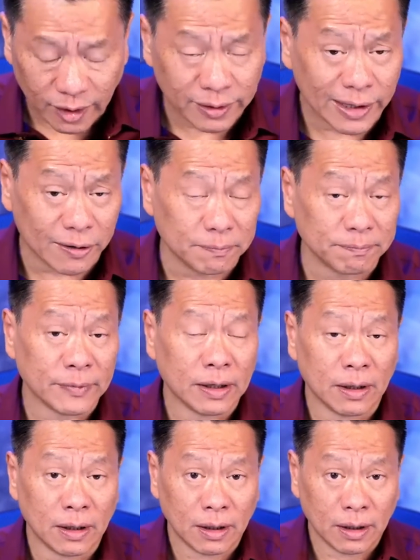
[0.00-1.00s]
Now,
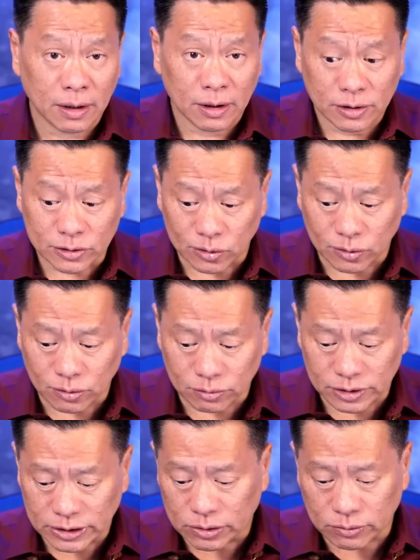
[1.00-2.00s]
so
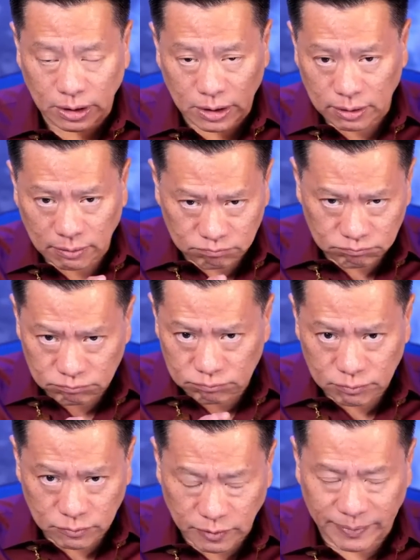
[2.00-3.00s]
just to kind of,
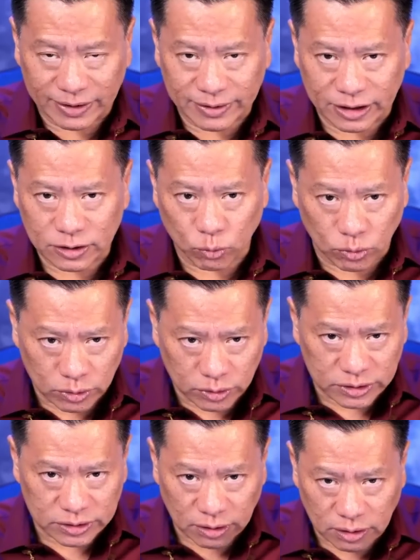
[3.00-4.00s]
the meditation we will
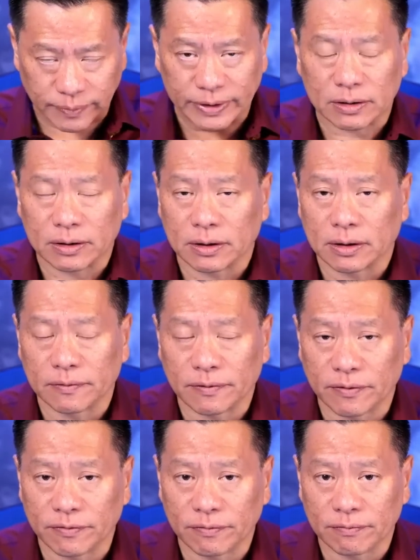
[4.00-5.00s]
use a little bit uh,
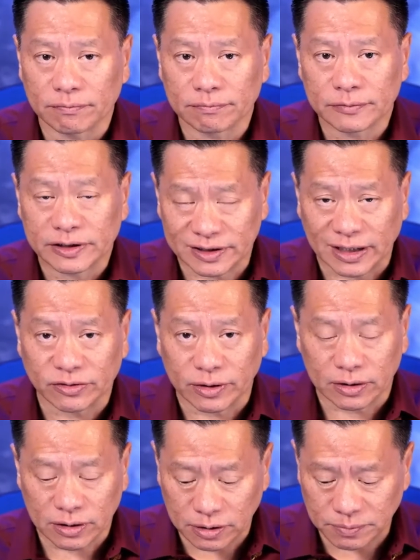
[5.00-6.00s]
of
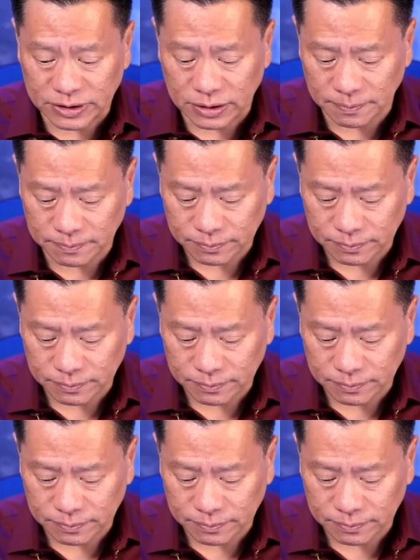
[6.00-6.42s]
Sanskrit terms.